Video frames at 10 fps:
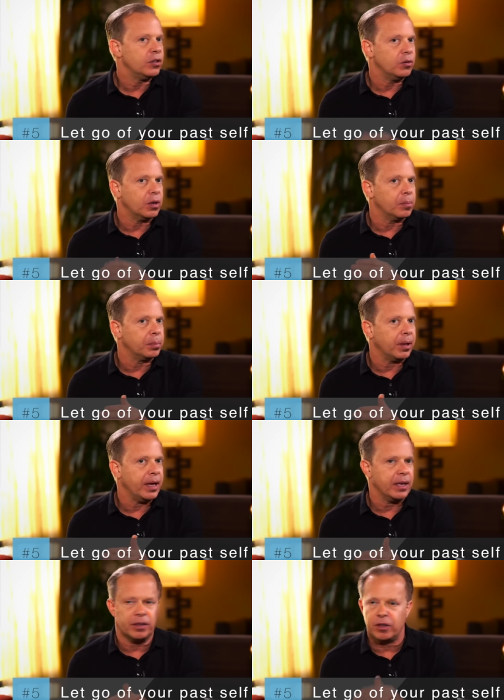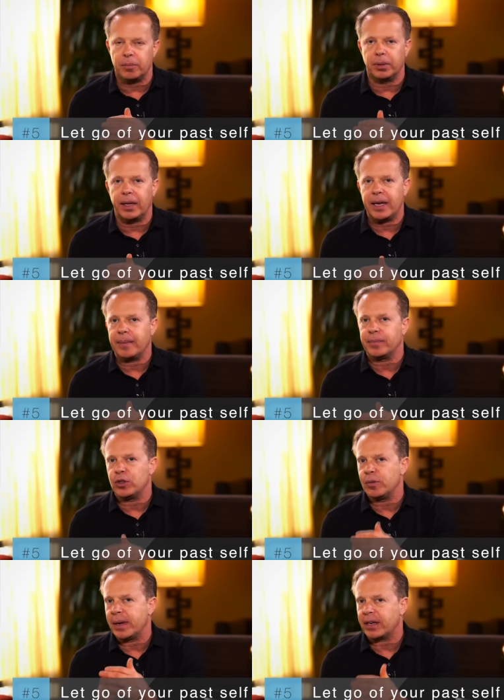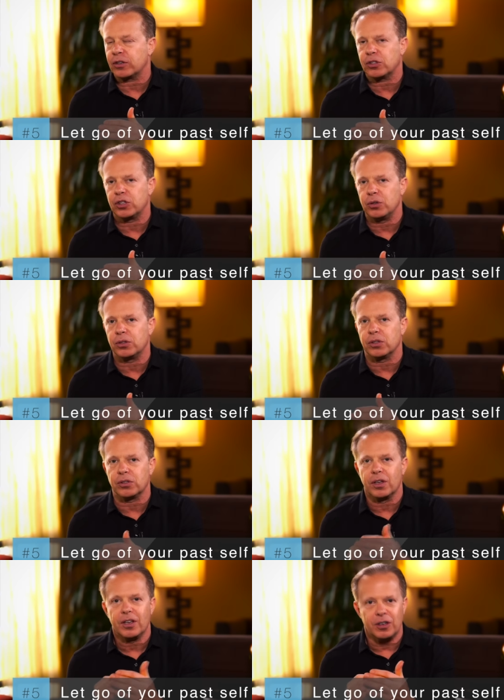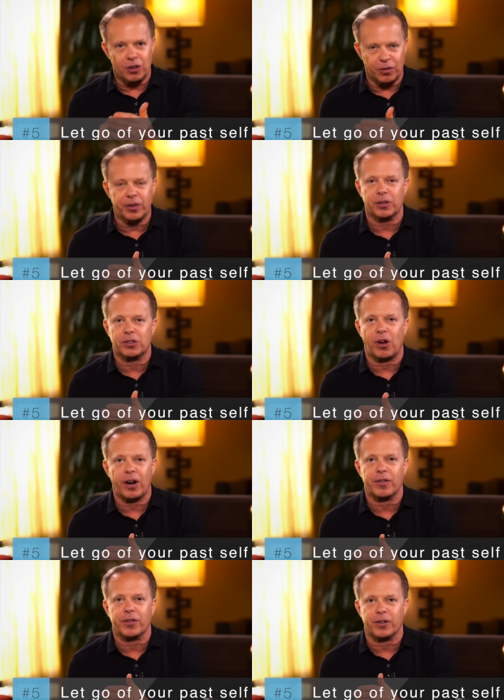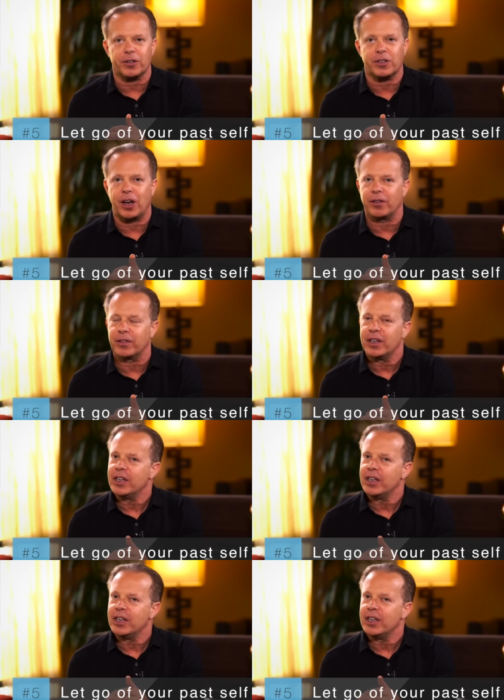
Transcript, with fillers: Do you complain? Do you blame? Do you make excuses? Do you feel sorry for yourself?